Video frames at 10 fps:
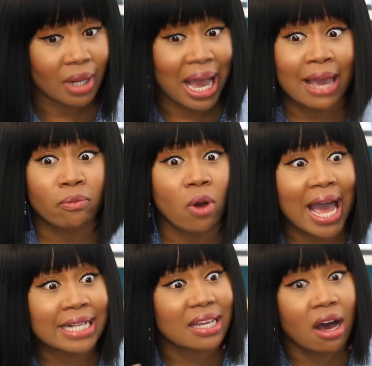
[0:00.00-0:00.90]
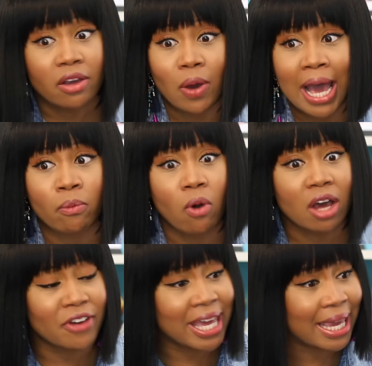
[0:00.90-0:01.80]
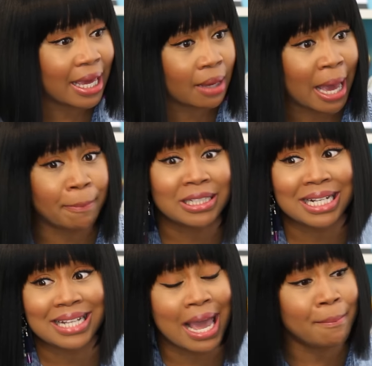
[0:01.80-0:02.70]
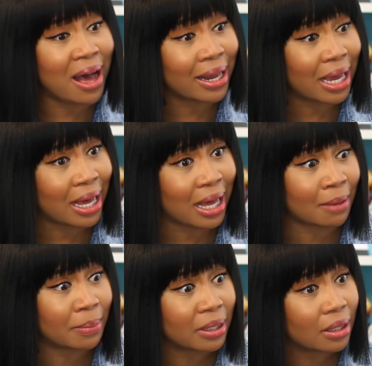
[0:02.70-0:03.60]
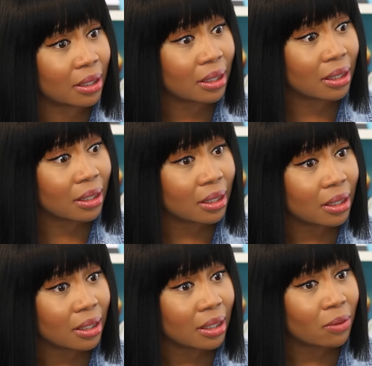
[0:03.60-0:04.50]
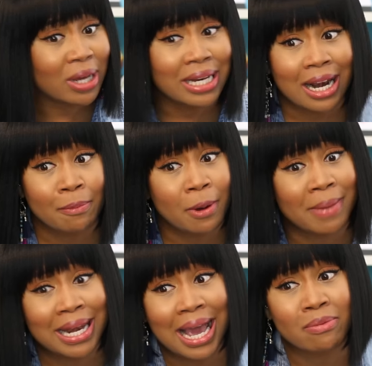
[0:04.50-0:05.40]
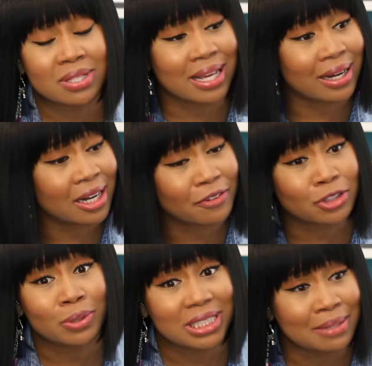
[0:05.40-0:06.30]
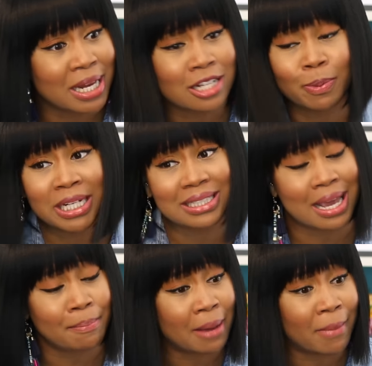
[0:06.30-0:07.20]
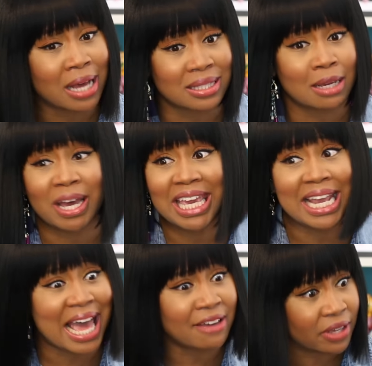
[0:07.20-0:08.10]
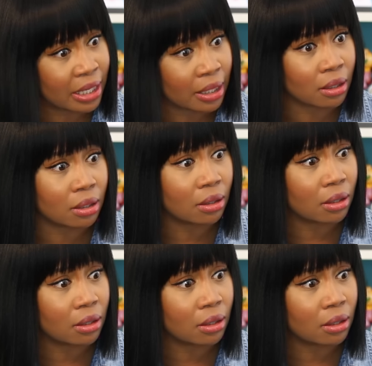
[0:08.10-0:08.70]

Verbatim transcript: I wa- I tell you, I work for him. I put the tampon up. One dollar per minute. I was standing there for twenty minutes putting tampon boxes up while he laughing.